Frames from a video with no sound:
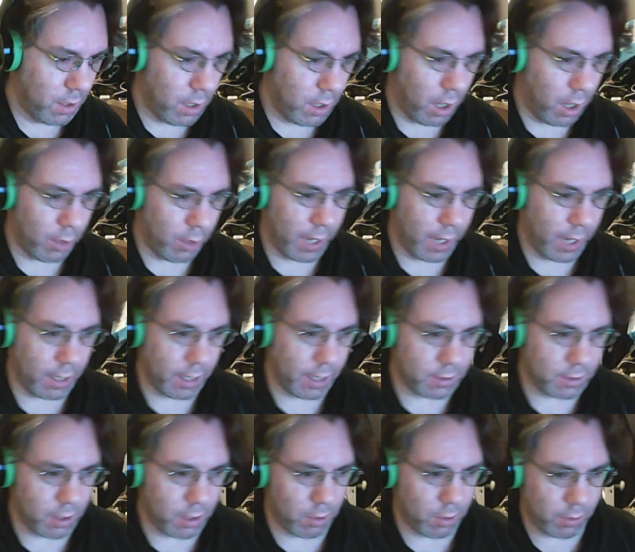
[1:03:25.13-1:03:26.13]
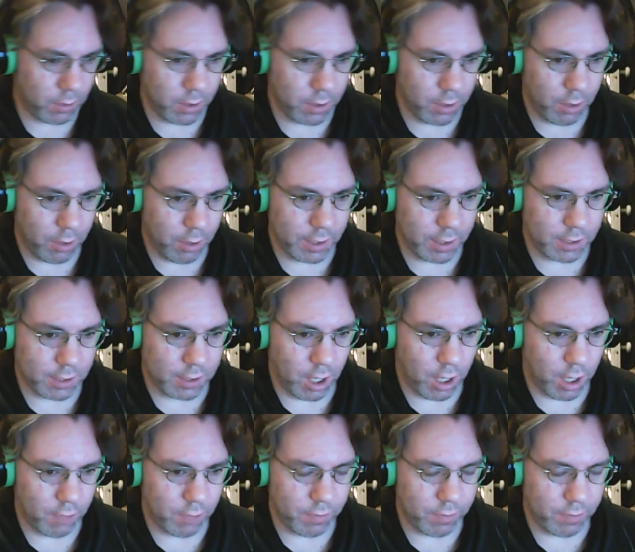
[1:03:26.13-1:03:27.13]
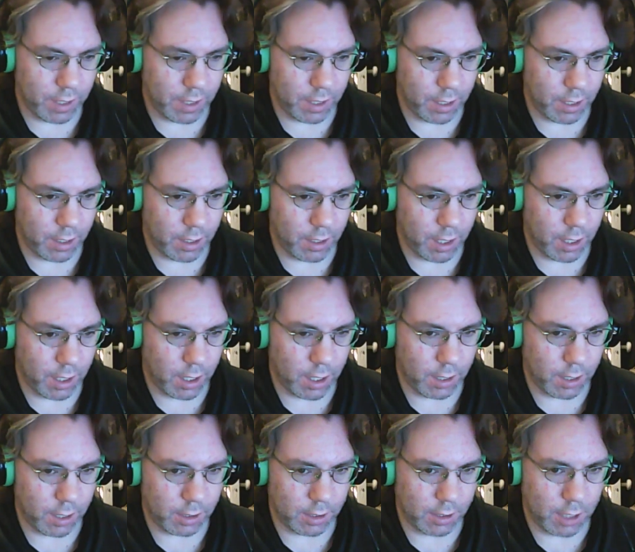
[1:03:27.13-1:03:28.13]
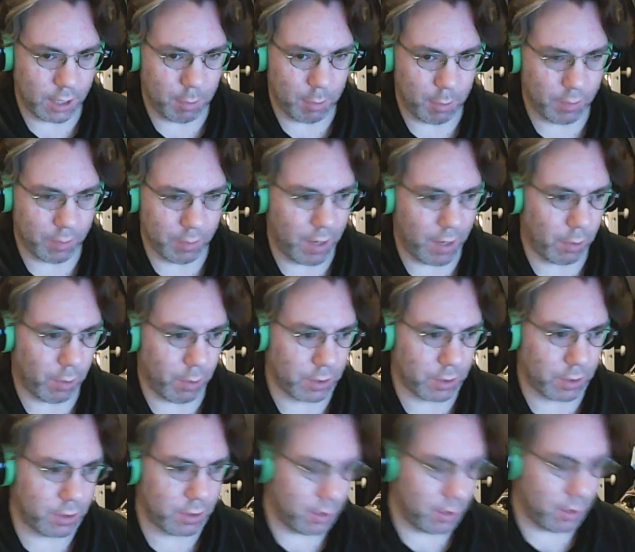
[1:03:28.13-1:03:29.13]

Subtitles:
Okay, so Cody's off in a couple of hours.